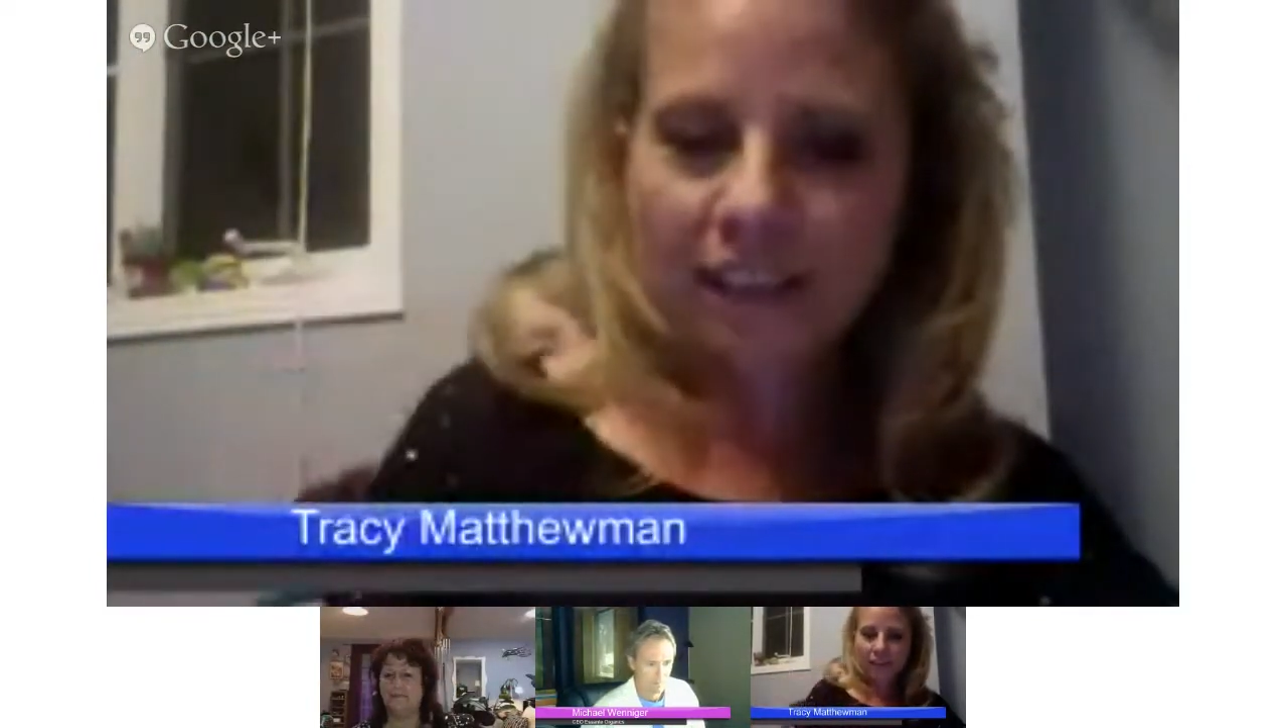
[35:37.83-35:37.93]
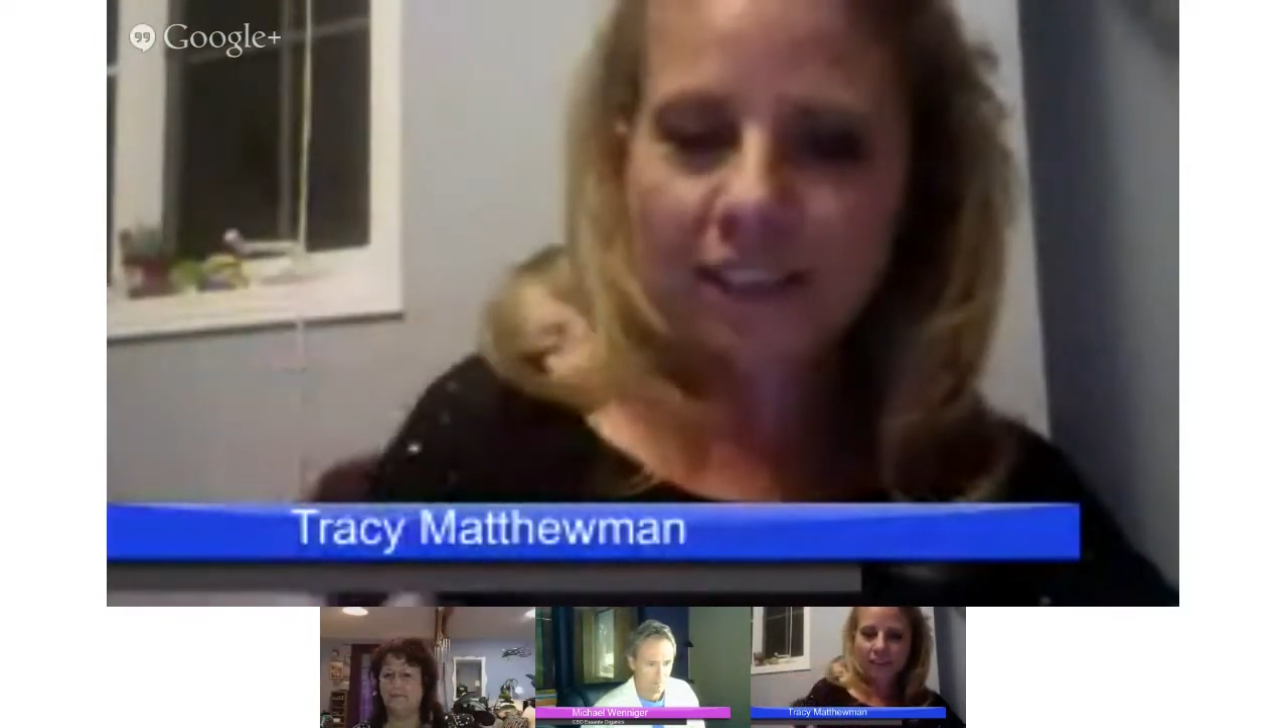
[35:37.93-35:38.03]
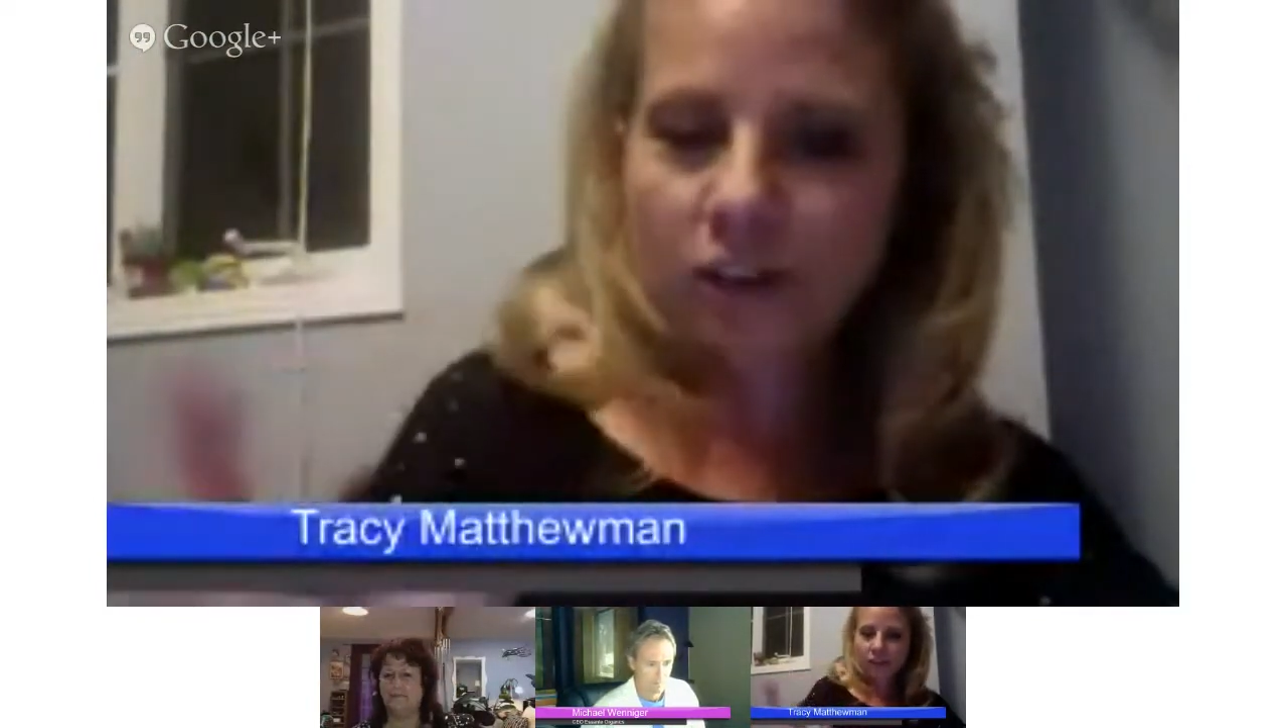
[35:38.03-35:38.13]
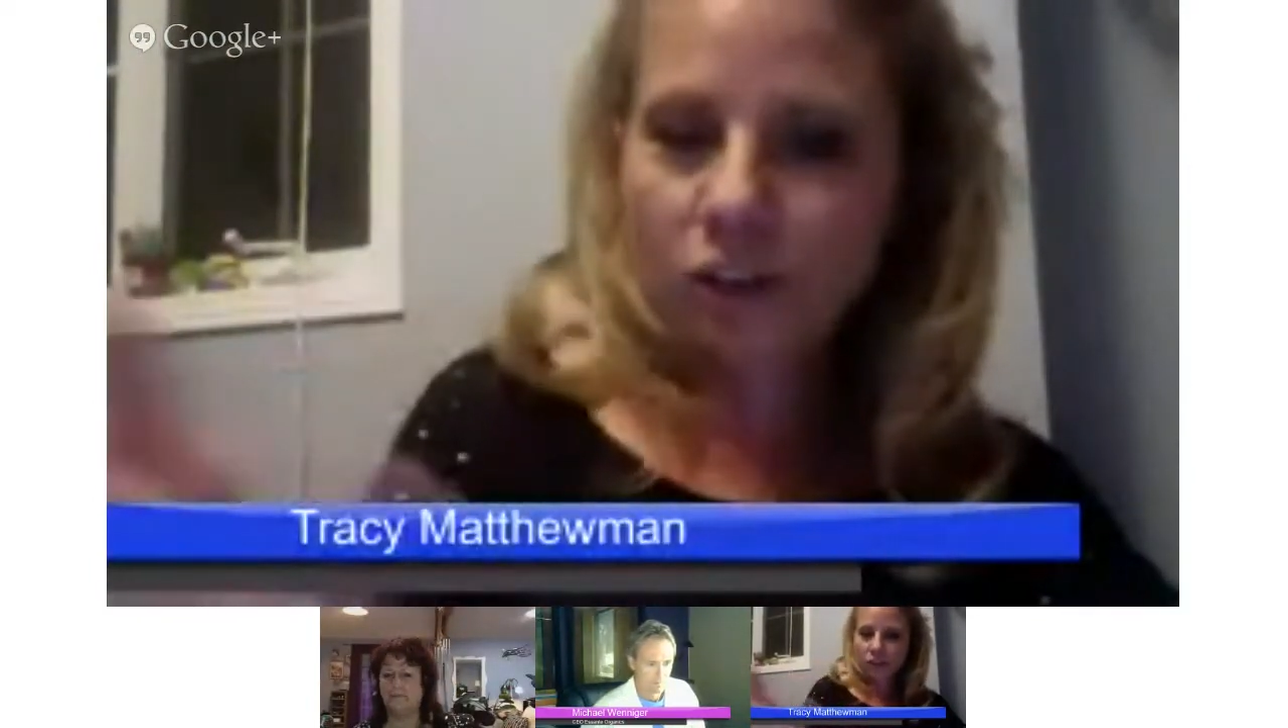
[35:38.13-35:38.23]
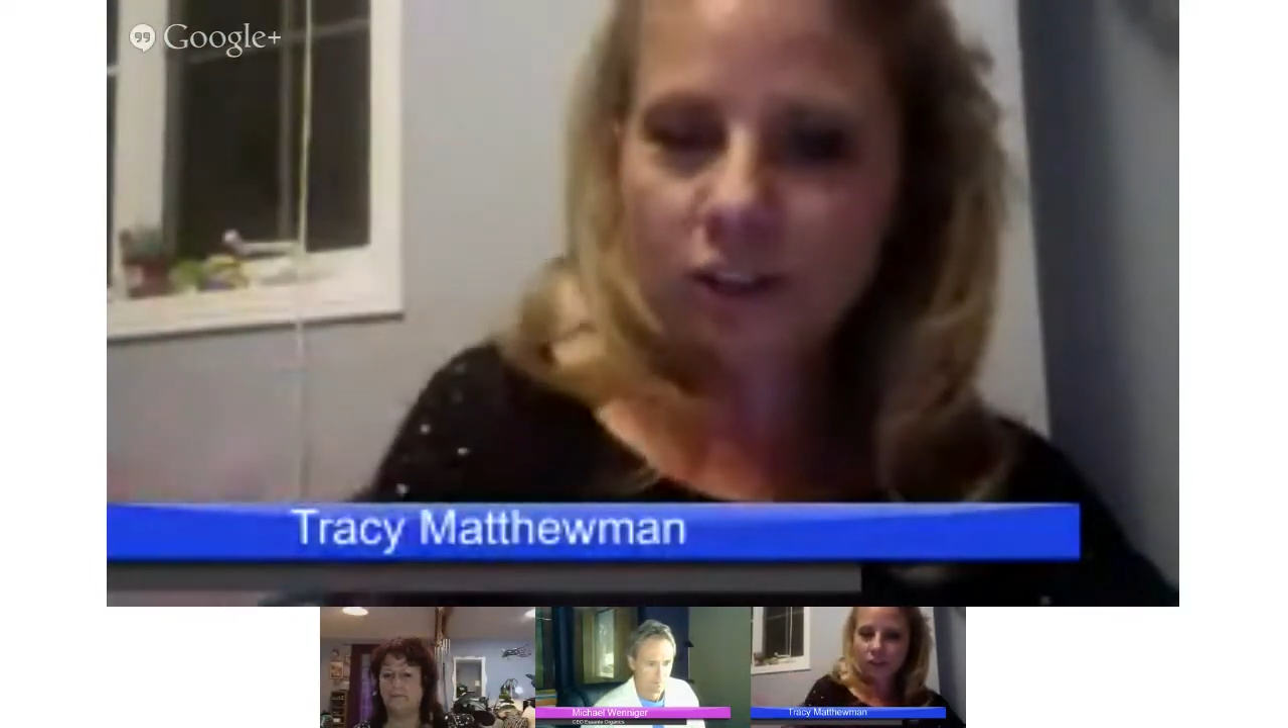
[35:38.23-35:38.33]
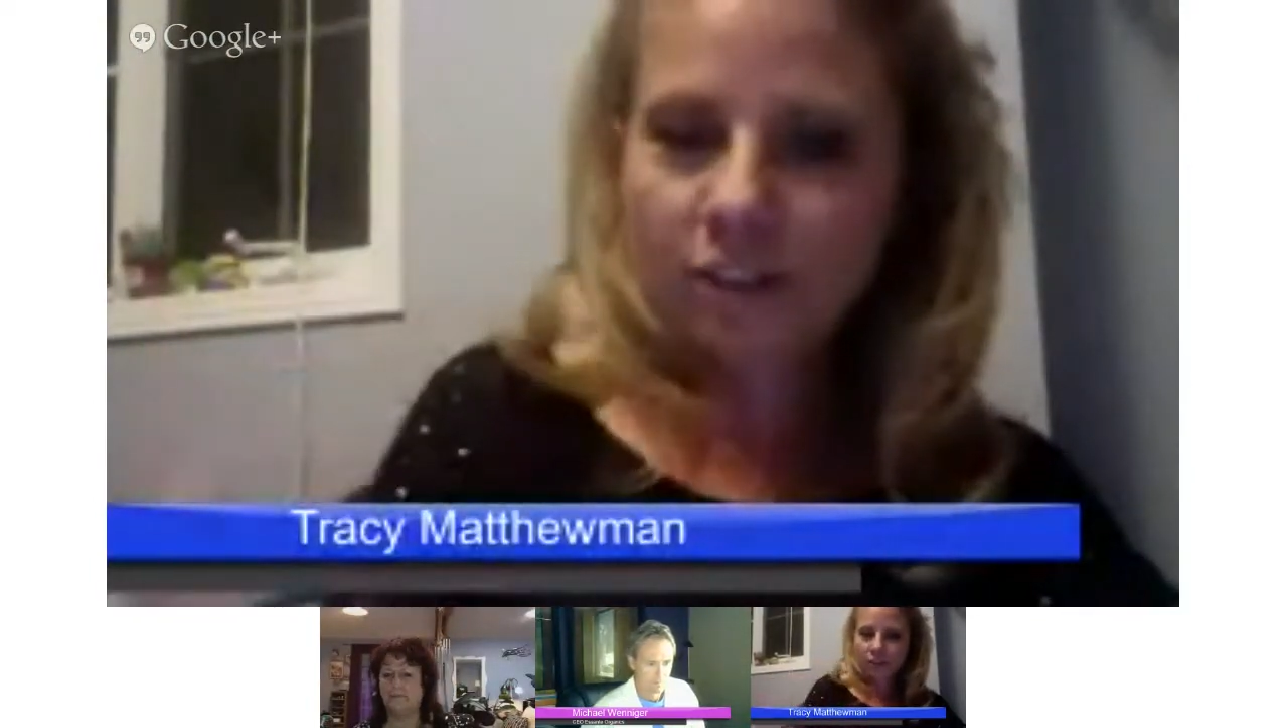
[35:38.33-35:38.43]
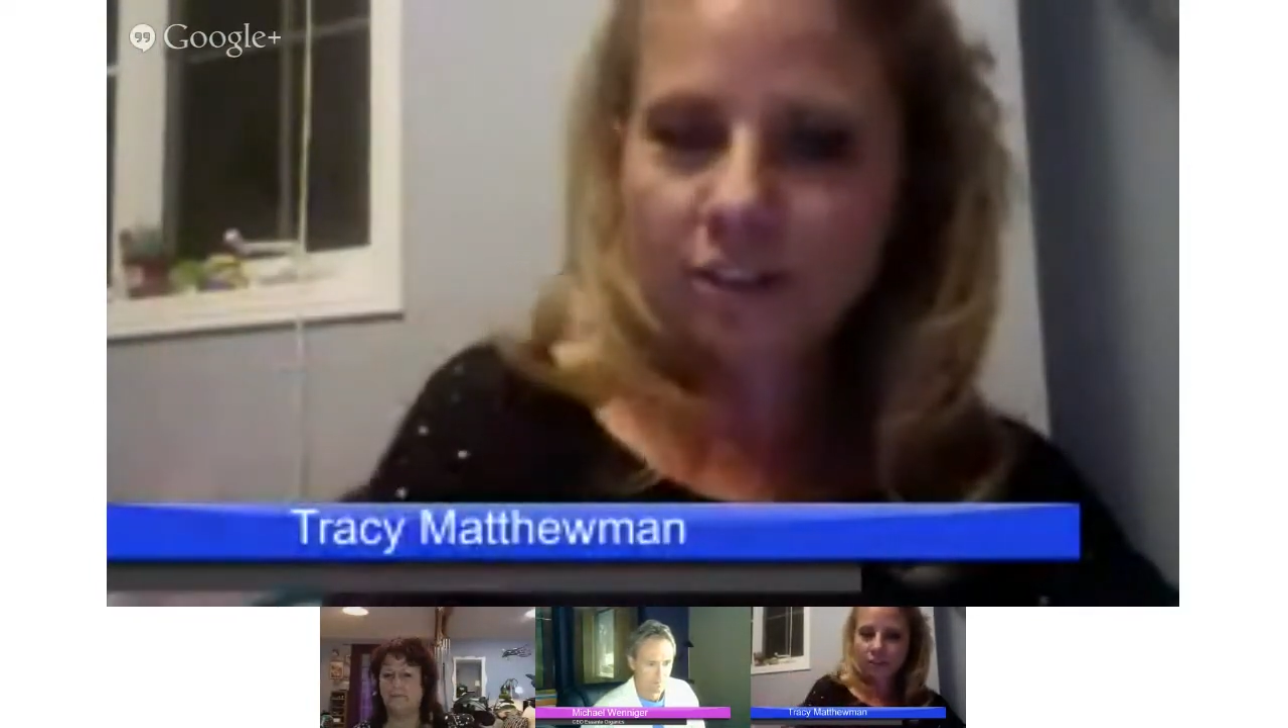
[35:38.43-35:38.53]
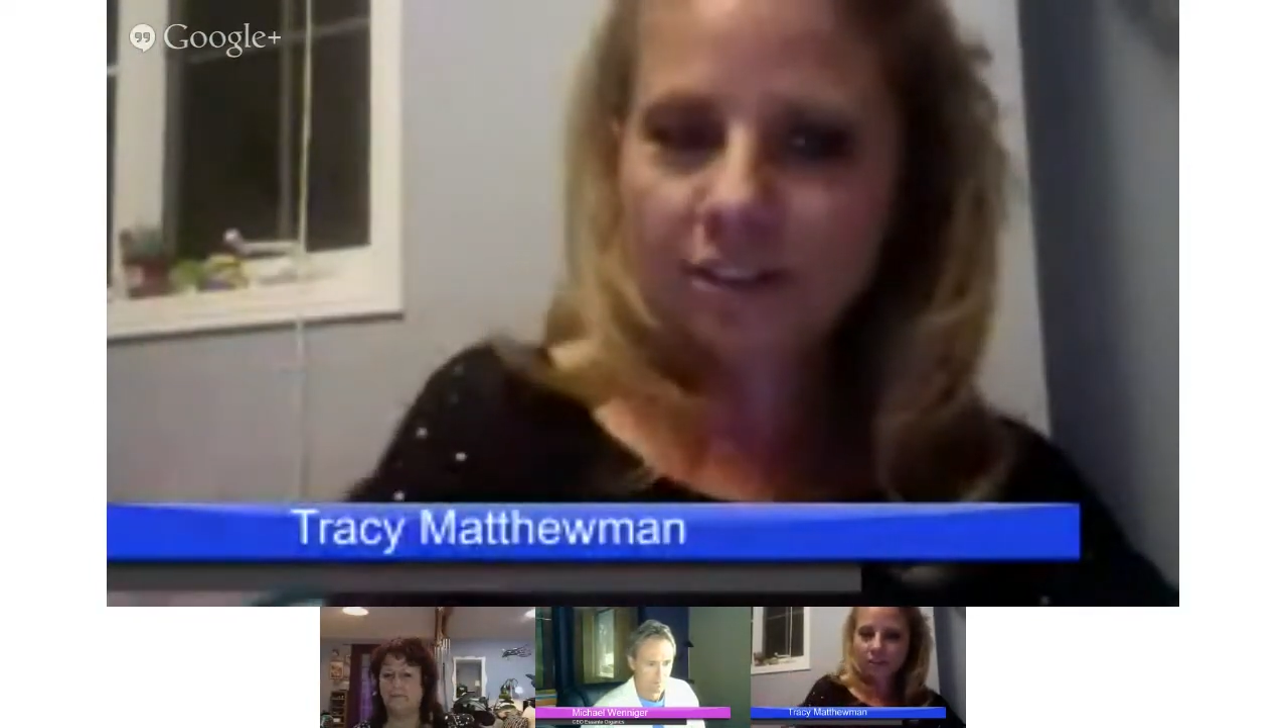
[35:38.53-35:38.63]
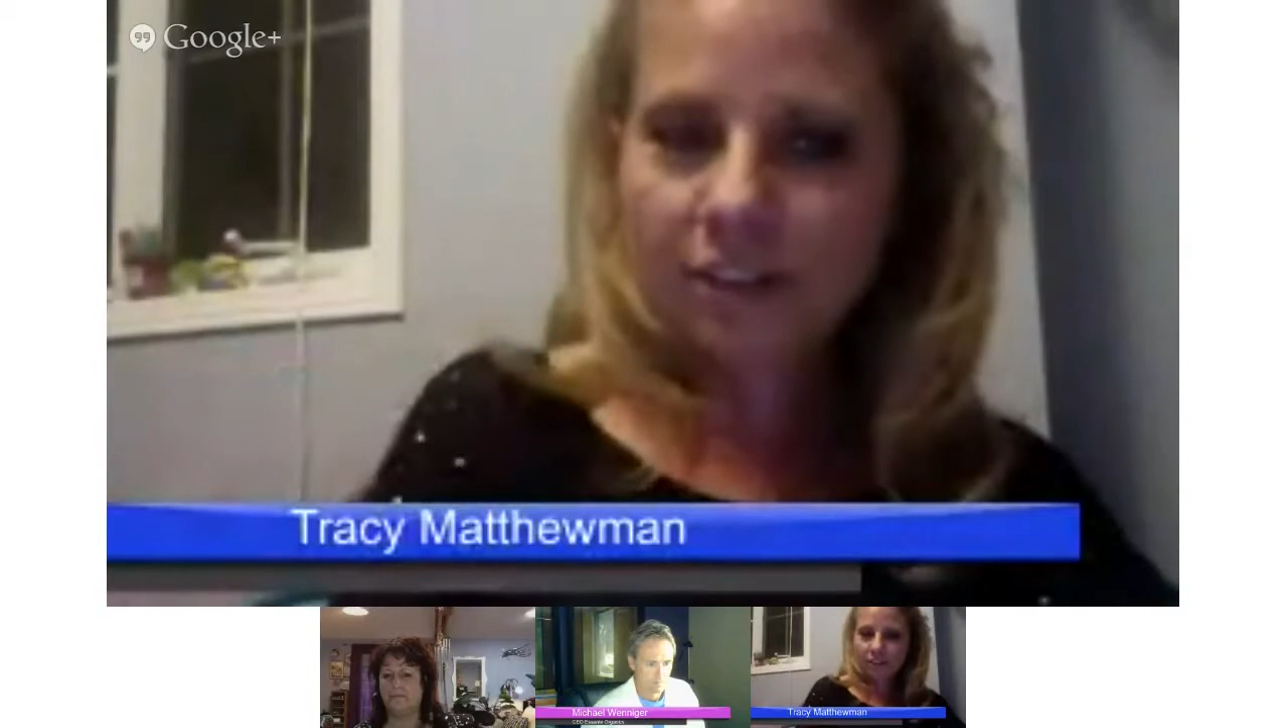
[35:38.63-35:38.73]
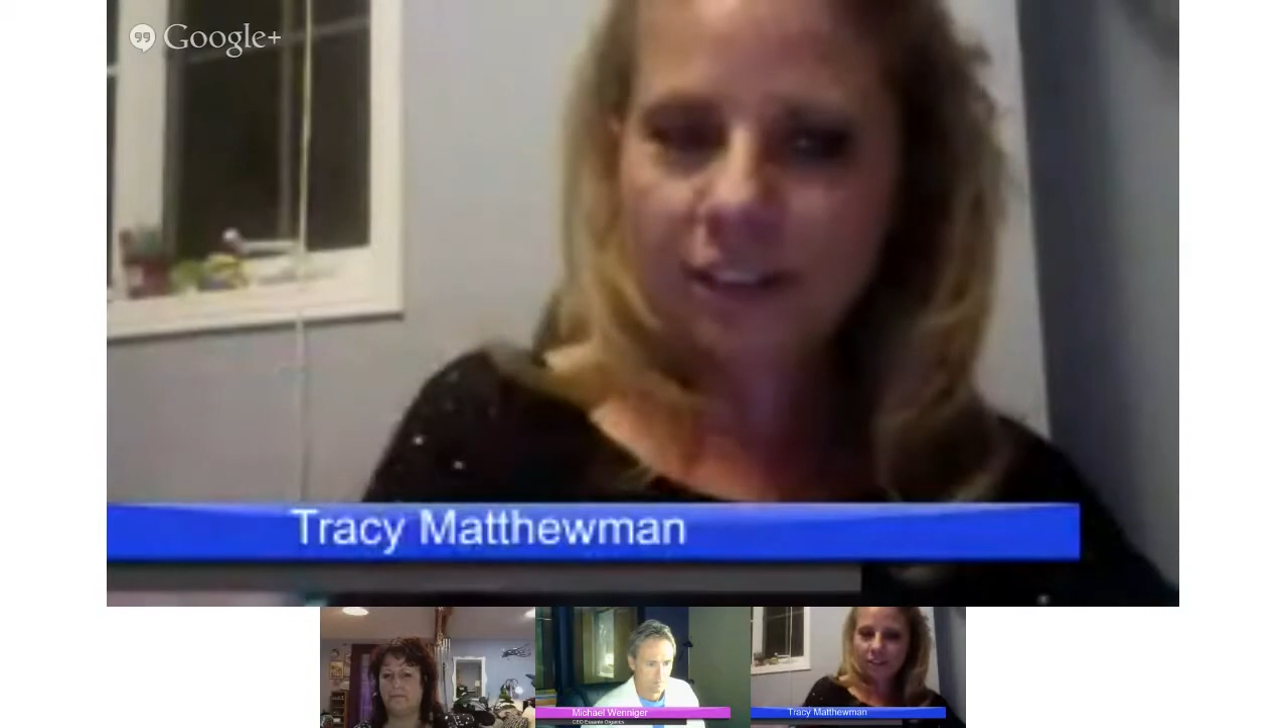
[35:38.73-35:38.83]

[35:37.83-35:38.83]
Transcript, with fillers: it looks